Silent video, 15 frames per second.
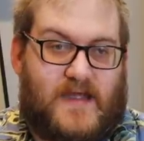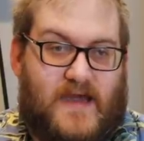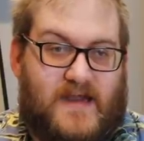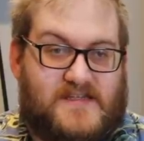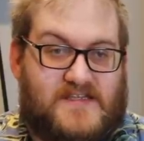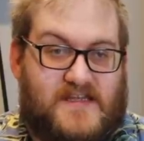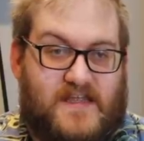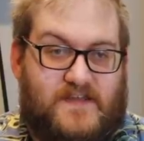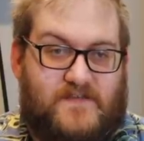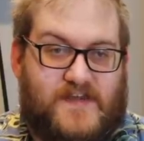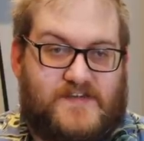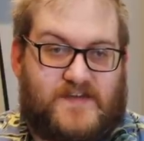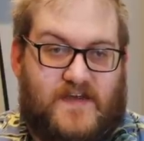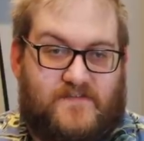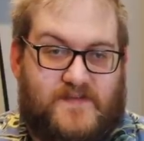And as an
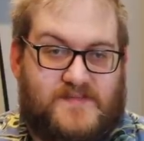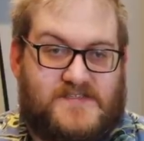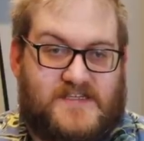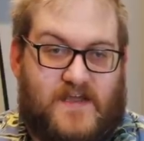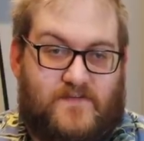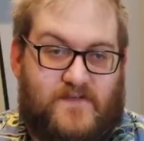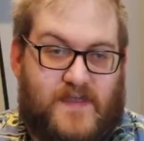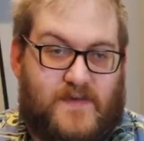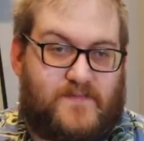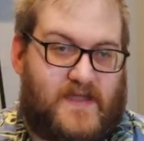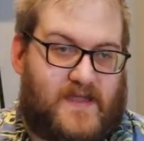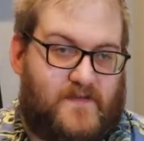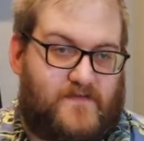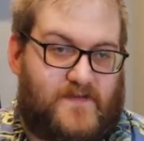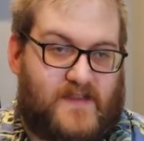EV driver himself, he
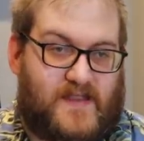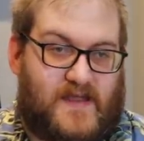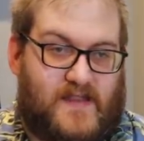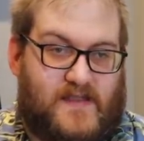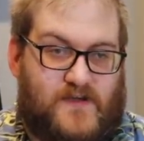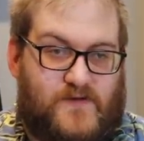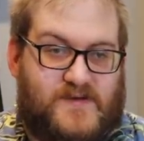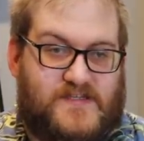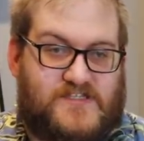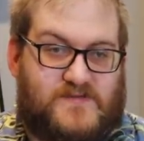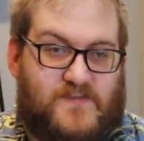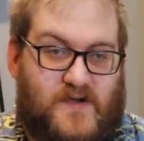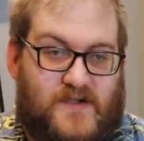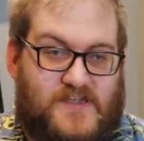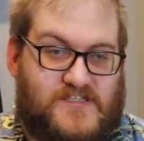admitted feeling a little bit
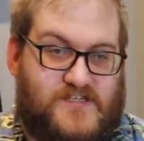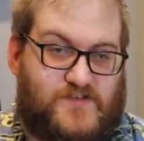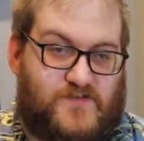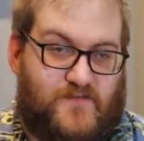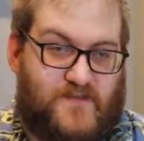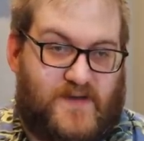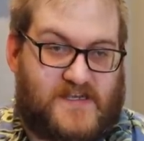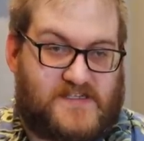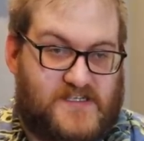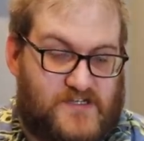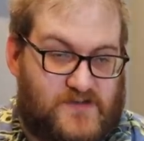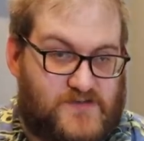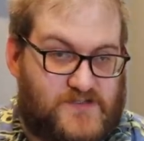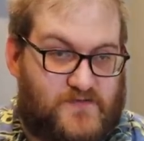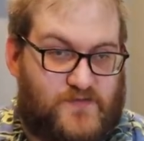smug as he drove past
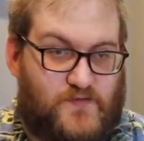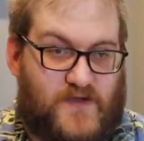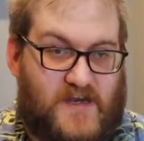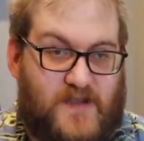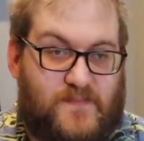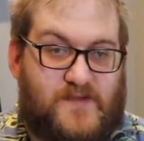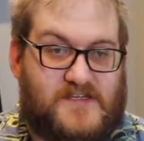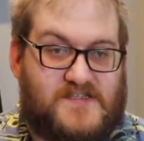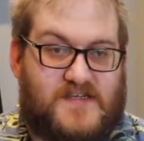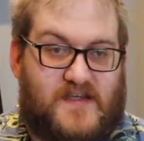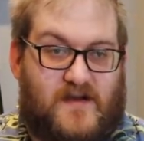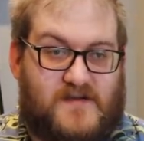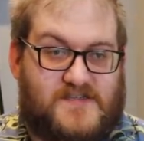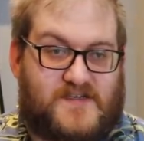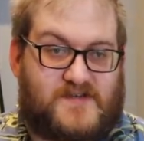queues of 20 plus
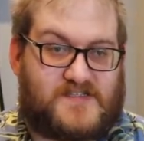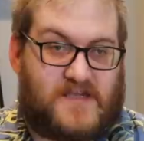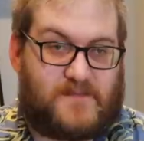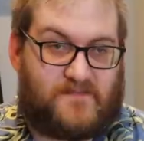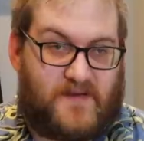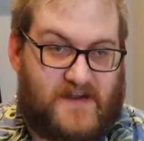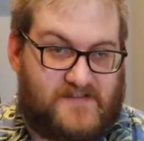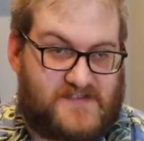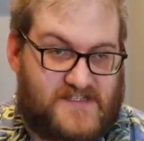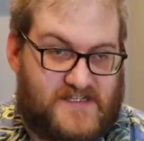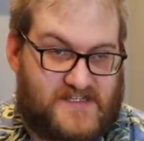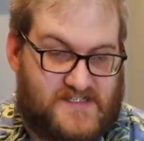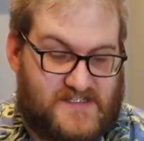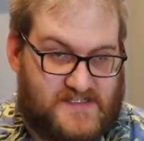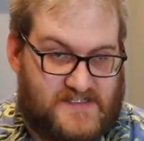cars outside petrol
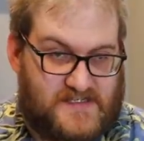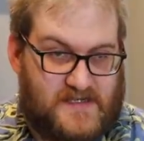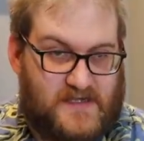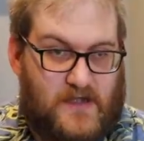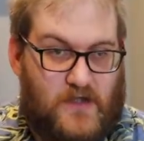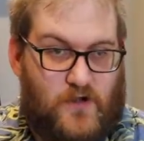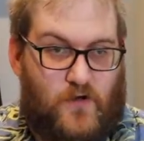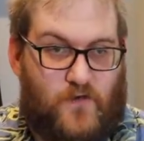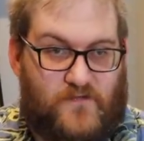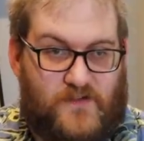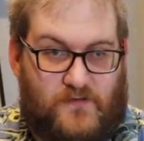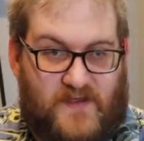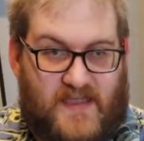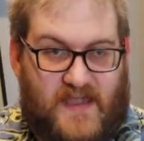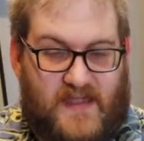stations over
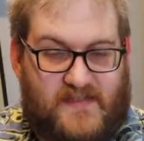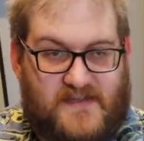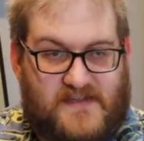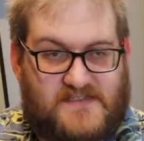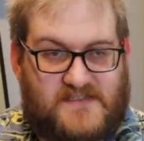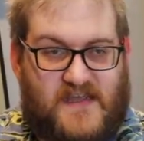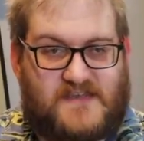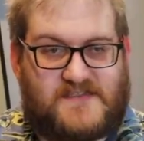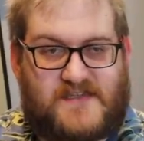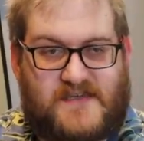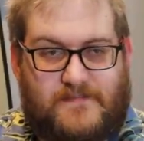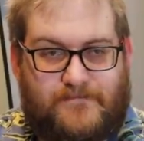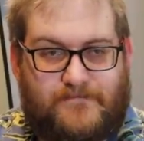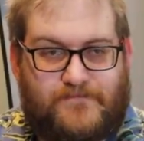the weekend in his Tesla.